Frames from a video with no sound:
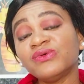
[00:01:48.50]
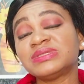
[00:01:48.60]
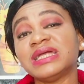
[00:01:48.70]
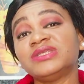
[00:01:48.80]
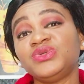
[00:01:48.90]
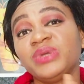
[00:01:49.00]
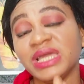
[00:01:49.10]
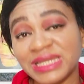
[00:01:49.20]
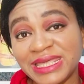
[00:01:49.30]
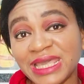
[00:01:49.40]
that you
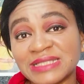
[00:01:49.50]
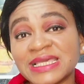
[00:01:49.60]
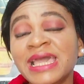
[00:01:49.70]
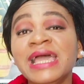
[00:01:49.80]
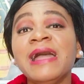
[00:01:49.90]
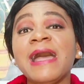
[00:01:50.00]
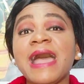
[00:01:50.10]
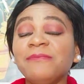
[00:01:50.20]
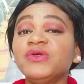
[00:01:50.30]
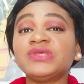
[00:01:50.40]
can get.
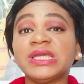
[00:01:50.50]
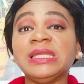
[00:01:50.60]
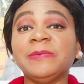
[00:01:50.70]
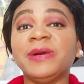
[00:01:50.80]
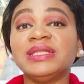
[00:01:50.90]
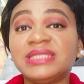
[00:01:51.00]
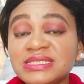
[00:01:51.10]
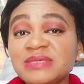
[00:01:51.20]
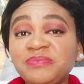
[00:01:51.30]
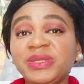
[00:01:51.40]
I'm not talking about
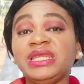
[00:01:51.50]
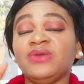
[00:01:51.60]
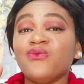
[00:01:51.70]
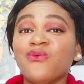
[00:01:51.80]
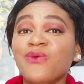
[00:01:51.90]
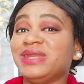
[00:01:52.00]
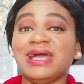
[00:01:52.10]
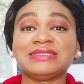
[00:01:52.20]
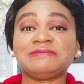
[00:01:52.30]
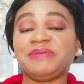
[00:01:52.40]
discipline in one
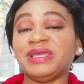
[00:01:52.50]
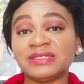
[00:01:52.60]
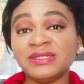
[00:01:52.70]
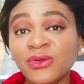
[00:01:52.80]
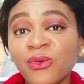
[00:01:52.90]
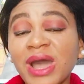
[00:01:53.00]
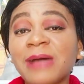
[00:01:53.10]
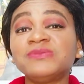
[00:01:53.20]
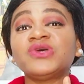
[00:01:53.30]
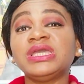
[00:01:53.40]
aspect. No,
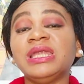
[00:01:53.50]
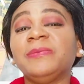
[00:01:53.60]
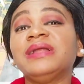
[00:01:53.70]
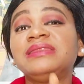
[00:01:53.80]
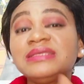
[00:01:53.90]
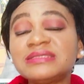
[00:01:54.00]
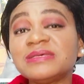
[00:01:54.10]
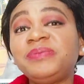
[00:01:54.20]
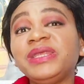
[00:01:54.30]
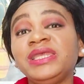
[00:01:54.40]
I'm talking about
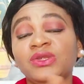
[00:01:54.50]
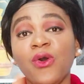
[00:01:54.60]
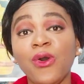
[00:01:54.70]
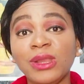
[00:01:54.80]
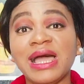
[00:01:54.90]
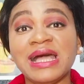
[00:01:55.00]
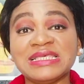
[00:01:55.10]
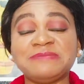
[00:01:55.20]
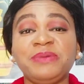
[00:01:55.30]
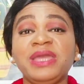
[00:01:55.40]
discipline in all
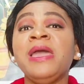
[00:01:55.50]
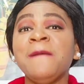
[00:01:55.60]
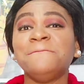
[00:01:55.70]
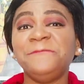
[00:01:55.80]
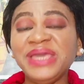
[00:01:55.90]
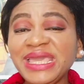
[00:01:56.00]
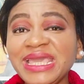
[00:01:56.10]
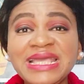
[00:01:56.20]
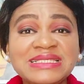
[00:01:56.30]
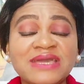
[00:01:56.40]
aspects, be
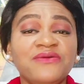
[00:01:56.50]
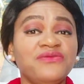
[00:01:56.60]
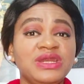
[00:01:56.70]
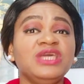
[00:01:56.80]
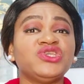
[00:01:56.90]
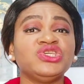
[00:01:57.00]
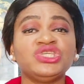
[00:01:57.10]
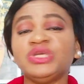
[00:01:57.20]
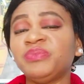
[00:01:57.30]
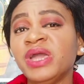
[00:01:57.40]
it a
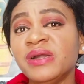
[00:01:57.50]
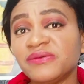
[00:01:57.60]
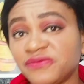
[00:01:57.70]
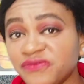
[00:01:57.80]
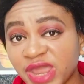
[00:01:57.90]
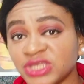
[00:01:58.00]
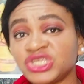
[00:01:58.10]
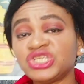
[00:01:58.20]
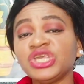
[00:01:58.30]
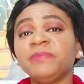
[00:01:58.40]
relationship,
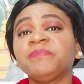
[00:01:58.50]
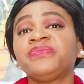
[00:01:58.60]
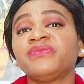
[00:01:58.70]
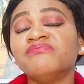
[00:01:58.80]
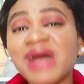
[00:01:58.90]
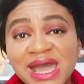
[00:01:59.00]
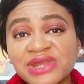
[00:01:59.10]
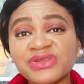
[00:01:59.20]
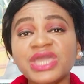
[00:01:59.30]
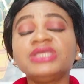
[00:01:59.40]
friendship,
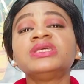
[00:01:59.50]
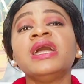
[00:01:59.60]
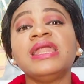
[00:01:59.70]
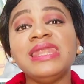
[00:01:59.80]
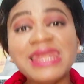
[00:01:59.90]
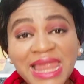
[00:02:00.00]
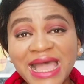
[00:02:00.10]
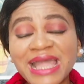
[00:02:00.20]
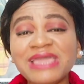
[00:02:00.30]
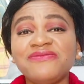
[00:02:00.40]
marriage,
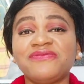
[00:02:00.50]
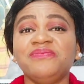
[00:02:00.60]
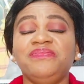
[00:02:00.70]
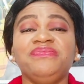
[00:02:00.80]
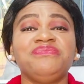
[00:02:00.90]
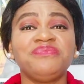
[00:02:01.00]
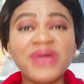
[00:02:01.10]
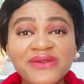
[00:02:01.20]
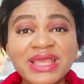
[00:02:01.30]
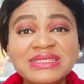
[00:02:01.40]
life,
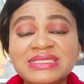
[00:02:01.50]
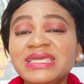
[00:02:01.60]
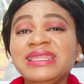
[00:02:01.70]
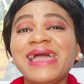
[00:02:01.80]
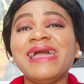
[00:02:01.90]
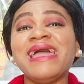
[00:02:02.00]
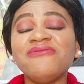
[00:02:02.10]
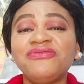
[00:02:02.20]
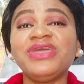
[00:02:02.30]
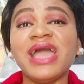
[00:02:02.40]
parenting,
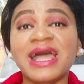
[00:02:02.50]
every